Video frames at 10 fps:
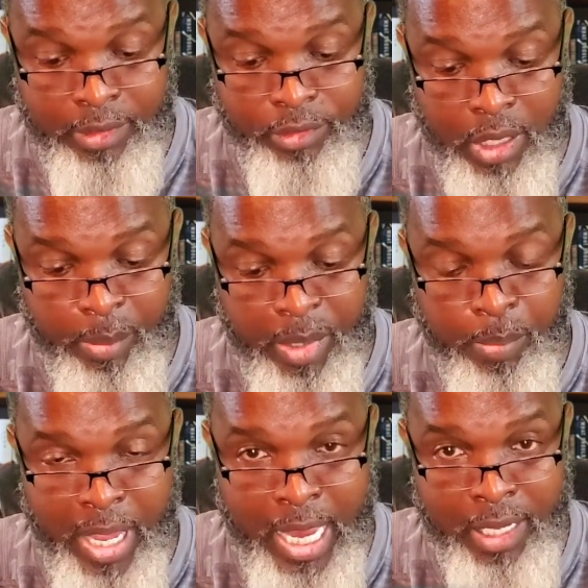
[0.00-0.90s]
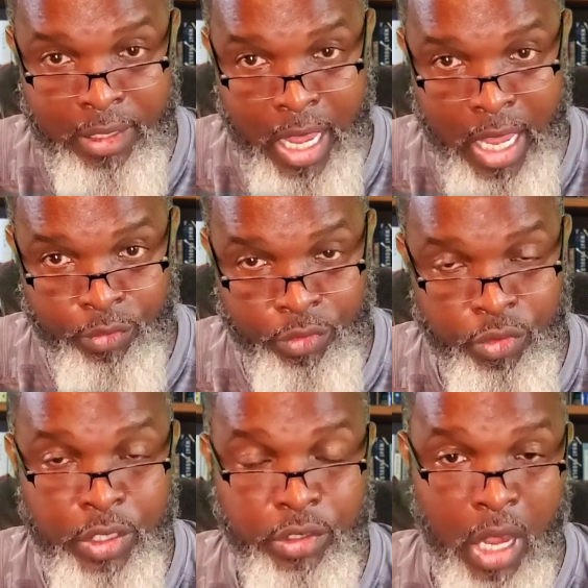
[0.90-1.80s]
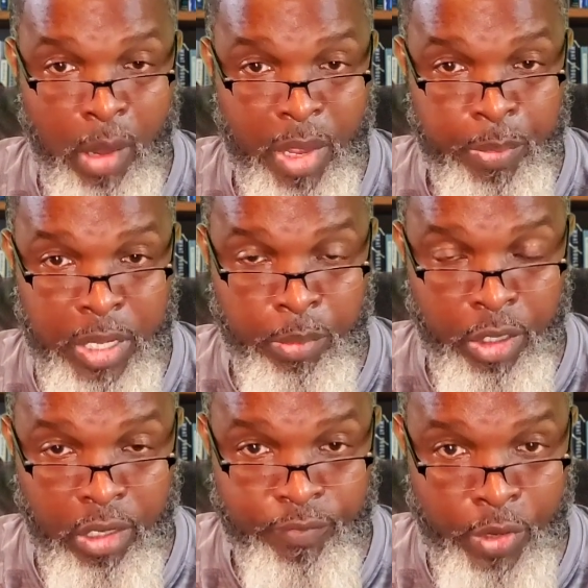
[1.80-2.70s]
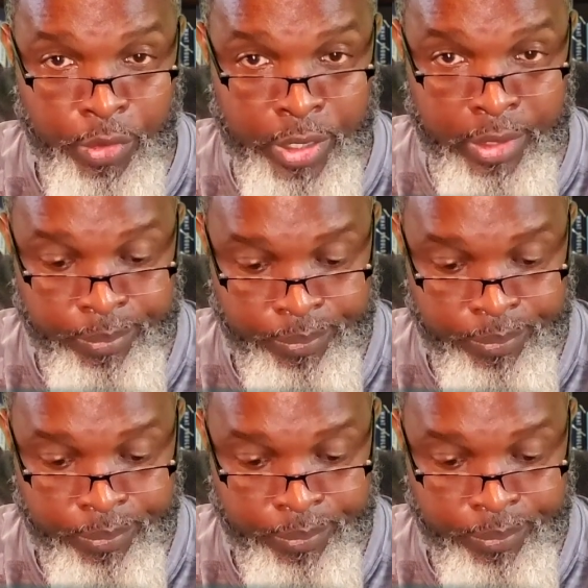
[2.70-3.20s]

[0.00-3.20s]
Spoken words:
he's talking about buying and doctrine. So he's talking about people converted.